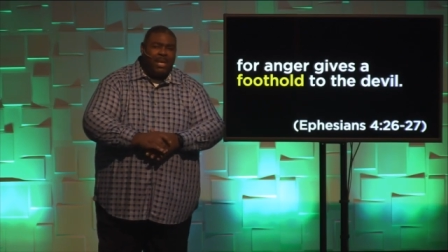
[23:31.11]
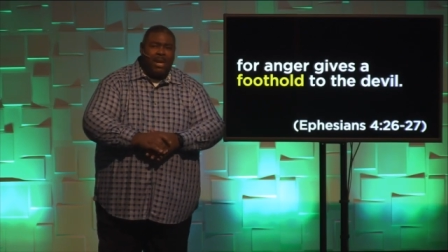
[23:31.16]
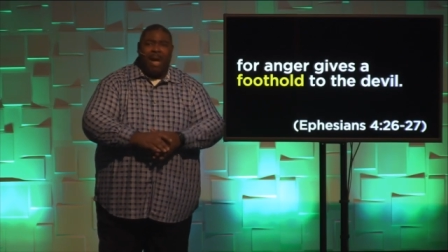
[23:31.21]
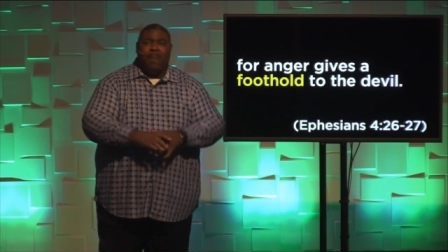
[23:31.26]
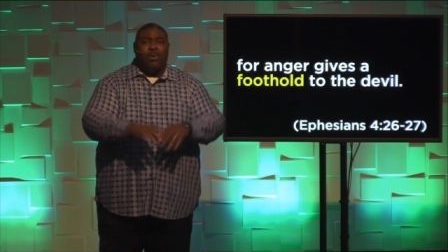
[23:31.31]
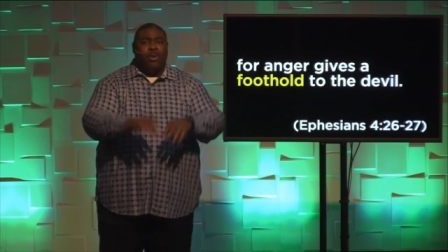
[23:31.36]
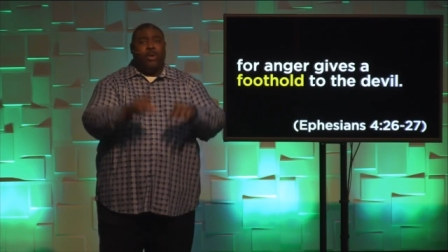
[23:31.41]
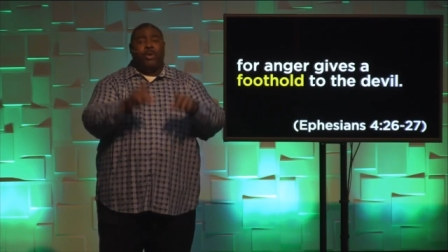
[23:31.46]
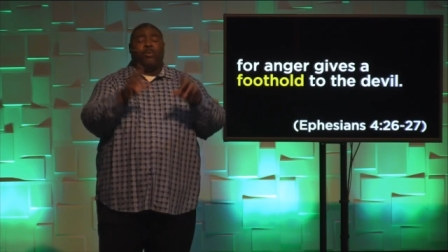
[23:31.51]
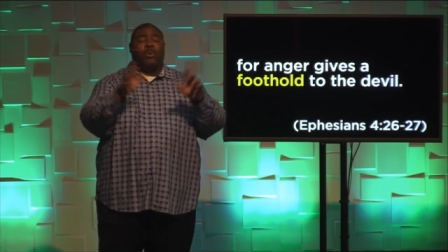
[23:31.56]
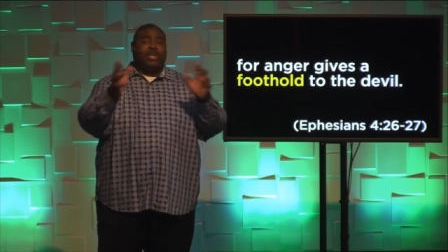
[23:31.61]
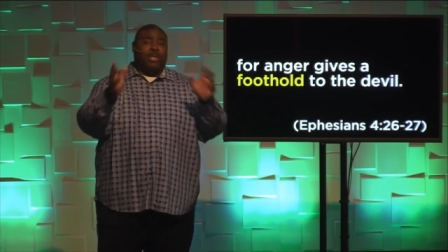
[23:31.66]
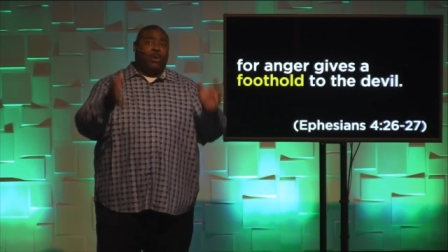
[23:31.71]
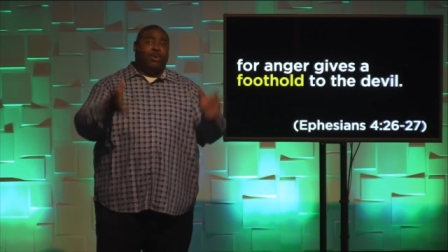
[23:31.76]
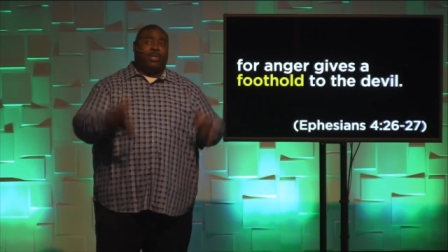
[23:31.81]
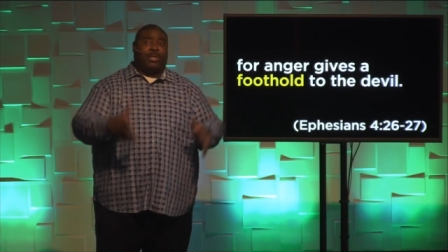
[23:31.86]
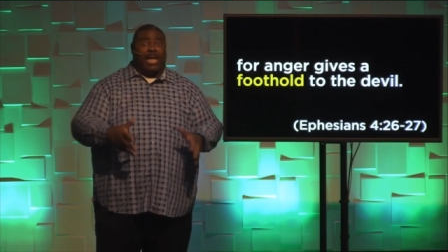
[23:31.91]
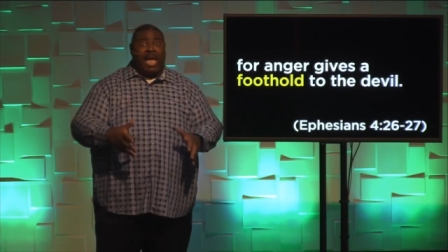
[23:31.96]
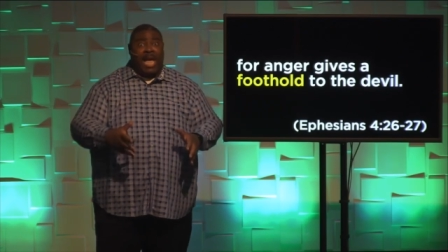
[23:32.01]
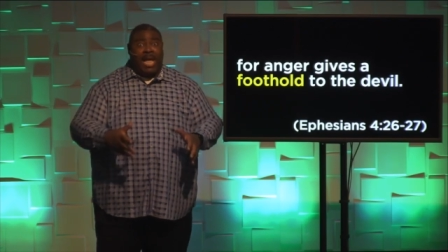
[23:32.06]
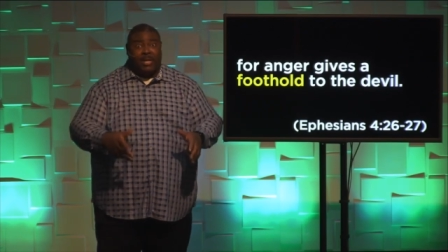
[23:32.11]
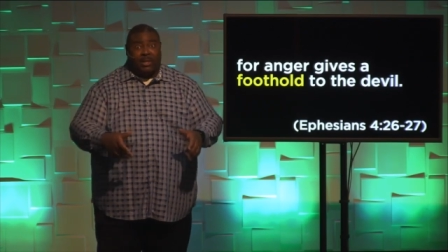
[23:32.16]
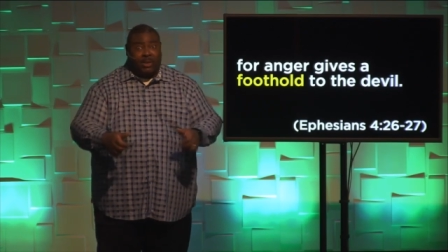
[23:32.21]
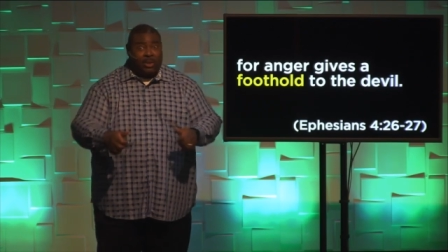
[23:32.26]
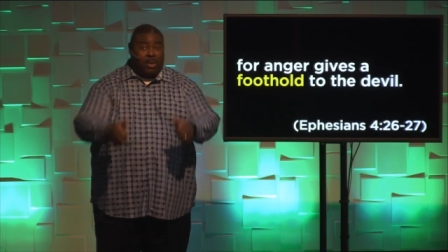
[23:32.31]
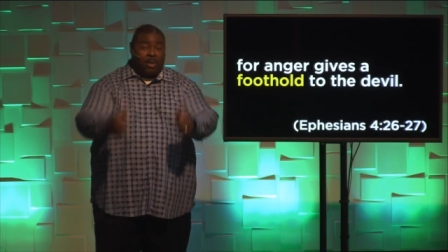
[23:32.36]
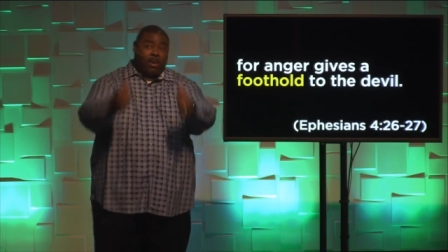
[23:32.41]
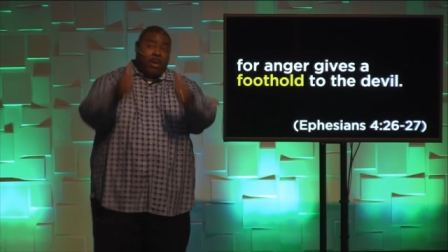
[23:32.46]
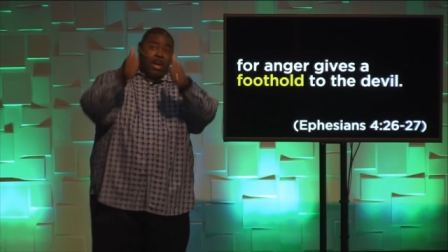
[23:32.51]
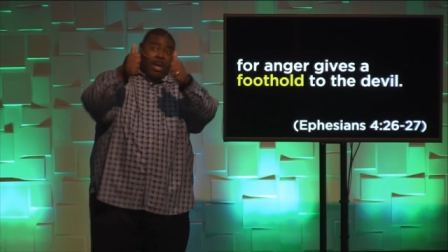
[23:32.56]
I'm good with those 10,
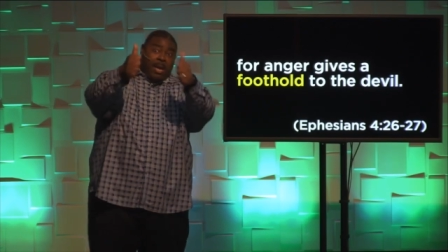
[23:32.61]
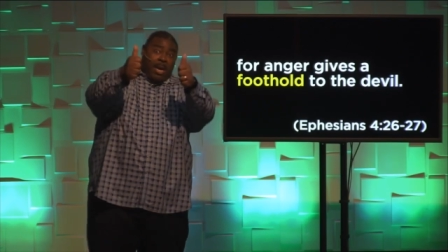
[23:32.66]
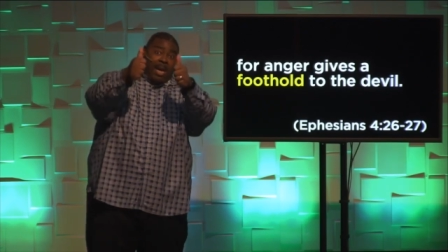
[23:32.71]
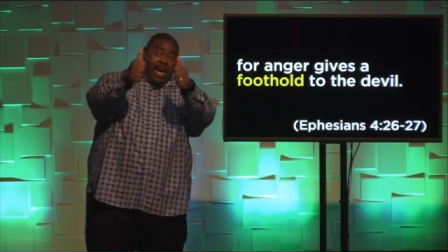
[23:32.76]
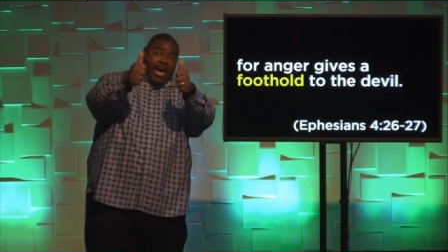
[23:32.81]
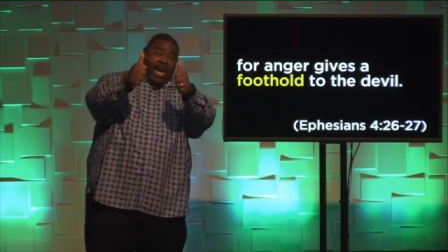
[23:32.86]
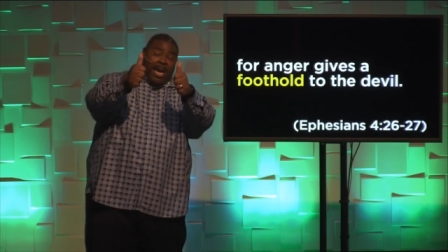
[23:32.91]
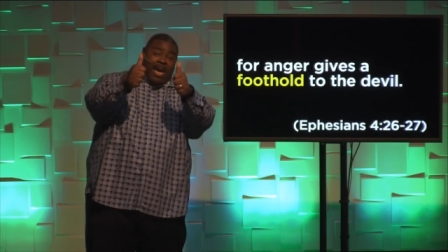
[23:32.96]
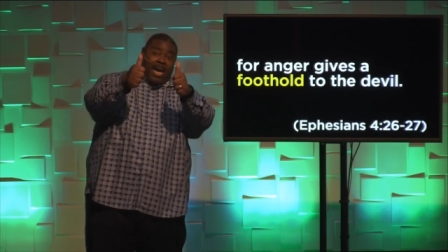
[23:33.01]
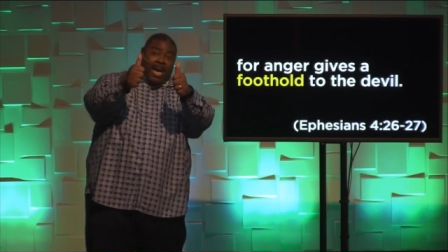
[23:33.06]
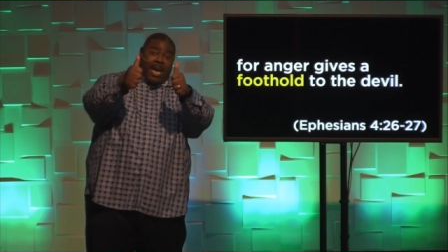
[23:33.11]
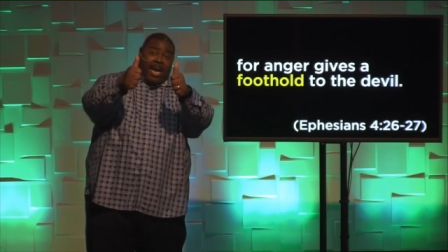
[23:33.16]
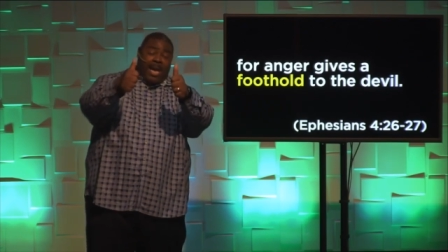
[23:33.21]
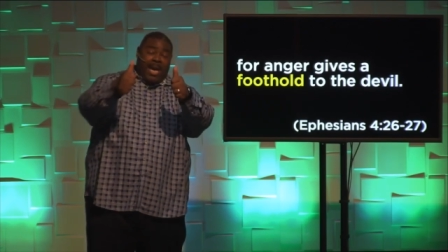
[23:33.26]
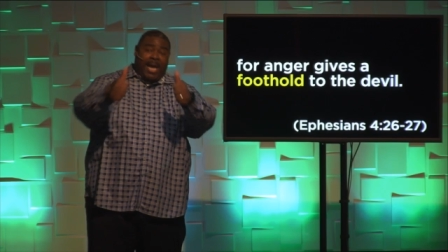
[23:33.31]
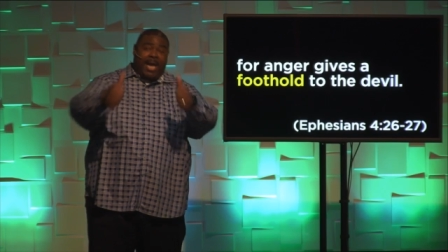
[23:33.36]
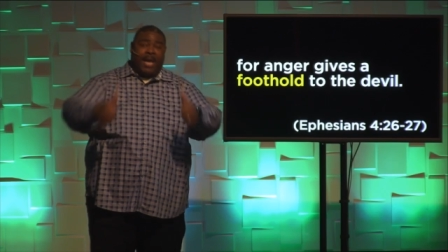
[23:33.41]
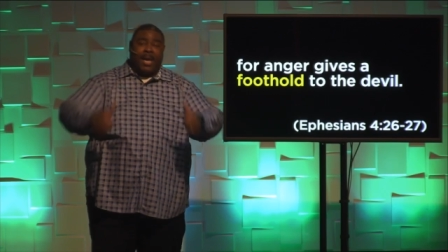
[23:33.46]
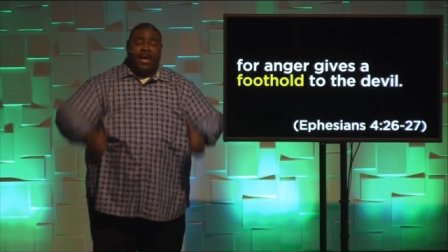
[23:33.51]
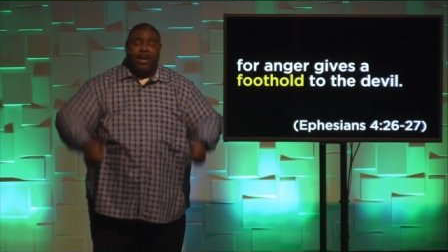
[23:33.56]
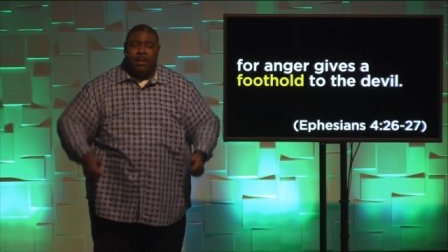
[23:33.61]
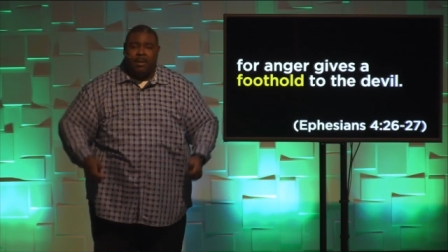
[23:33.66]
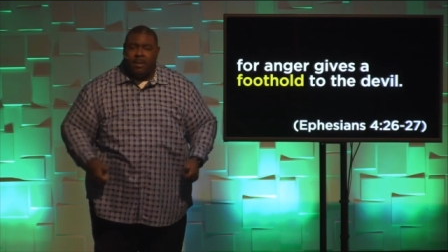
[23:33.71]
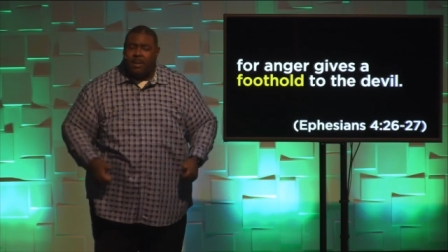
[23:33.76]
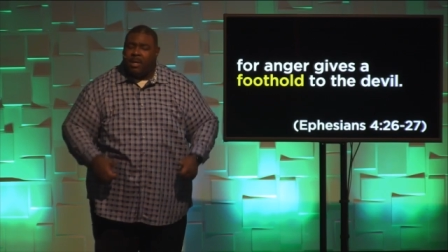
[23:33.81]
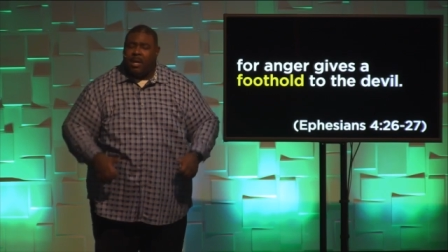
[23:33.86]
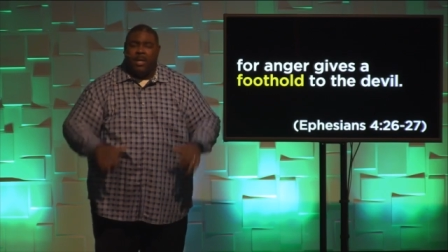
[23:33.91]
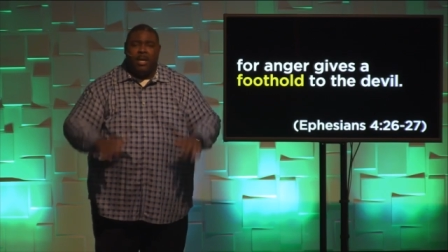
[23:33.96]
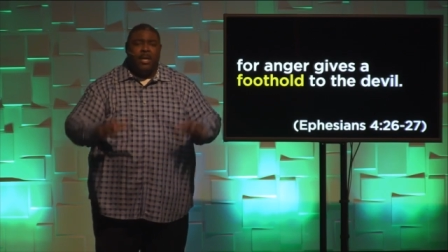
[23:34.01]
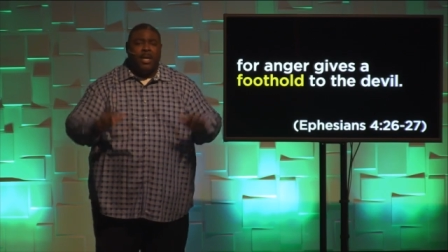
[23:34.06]
so hey.
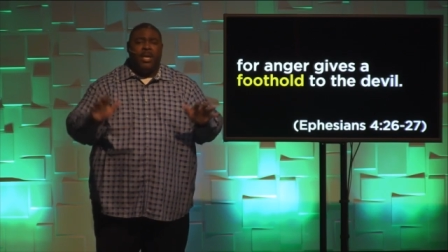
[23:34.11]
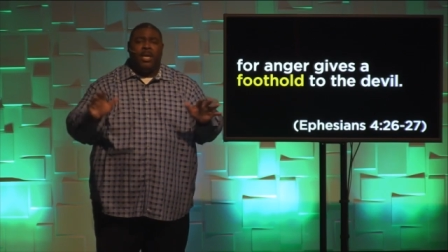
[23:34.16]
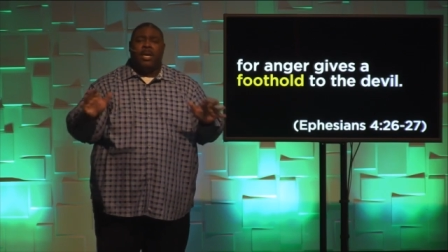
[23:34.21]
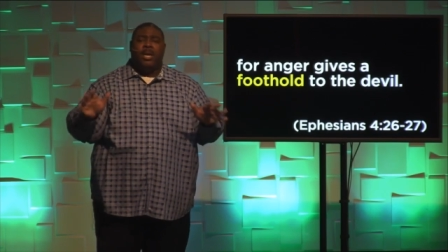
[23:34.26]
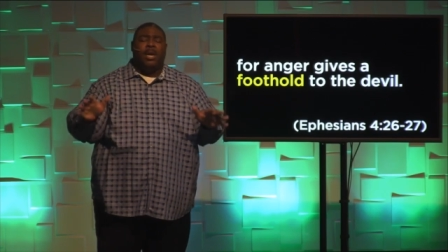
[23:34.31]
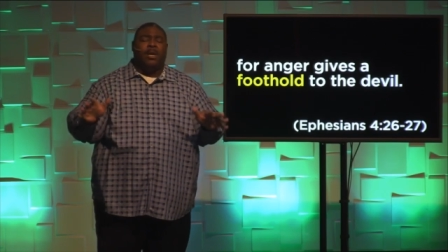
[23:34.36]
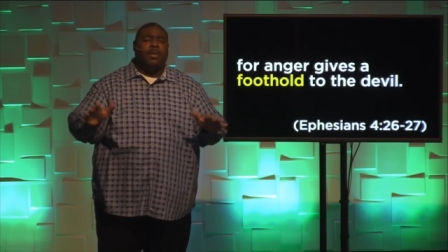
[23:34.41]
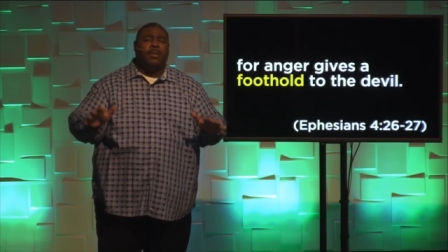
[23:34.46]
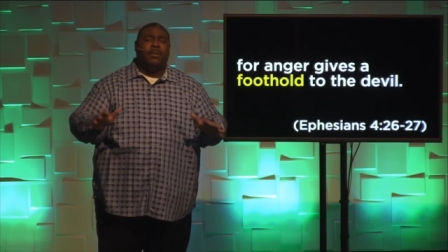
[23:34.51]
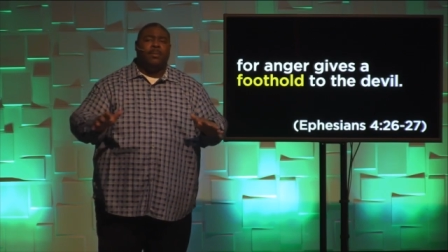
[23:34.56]
No, no, no, no, no.